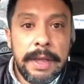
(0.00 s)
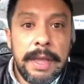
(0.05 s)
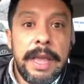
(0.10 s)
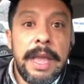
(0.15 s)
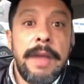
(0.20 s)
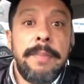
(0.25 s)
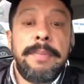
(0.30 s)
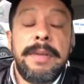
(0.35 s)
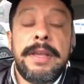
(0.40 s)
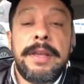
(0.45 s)

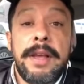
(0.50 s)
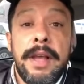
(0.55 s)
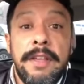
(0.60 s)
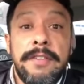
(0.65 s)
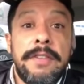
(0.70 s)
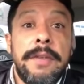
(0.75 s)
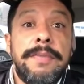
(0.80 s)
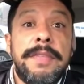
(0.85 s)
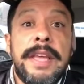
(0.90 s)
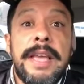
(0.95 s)
and
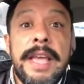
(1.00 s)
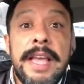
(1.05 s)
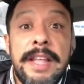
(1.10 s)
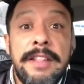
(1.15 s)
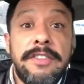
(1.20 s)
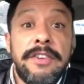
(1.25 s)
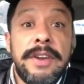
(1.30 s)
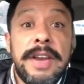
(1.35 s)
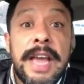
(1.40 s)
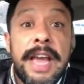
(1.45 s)
because of the
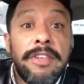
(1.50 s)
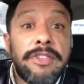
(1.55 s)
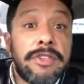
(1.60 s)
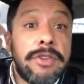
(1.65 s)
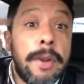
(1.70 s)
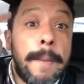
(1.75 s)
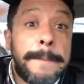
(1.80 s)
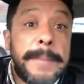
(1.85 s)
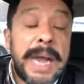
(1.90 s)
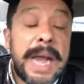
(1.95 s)

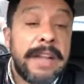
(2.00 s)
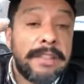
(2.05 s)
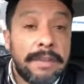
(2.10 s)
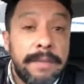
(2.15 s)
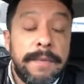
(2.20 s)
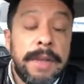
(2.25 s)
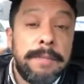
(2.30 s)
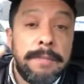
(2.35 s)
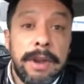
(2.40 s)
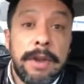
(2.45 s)
International Pact
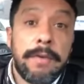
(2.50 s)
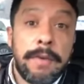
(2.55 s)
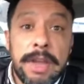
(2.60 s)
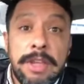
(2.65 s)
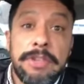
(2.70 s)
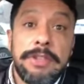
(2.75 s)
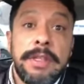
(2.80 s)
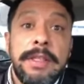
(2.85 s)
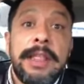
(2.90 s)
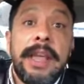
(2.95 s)
of
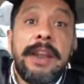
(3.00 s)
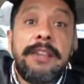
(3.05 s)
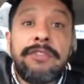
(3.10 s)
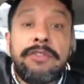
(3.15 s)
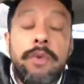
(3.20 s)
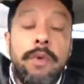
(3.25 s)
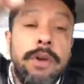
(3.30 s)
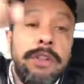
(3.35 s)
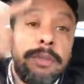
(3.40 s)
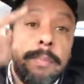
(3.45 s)
Immigration that is
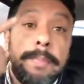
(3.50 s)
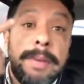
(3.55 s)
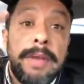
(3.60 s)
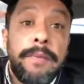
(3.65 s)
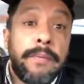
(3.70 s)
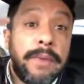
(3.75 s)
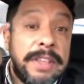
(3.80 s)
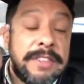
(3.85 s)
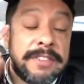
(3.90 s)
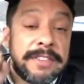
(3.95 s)
going to be
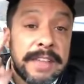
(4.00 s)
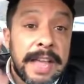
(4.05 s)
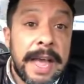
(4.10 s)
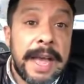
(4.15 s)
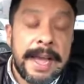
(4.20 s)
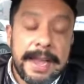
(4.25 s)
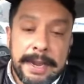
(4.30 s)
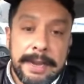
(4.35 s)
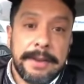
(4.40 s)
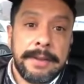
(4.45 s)

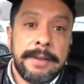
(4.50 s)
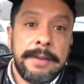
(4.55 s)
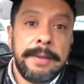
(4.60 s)
re-signed.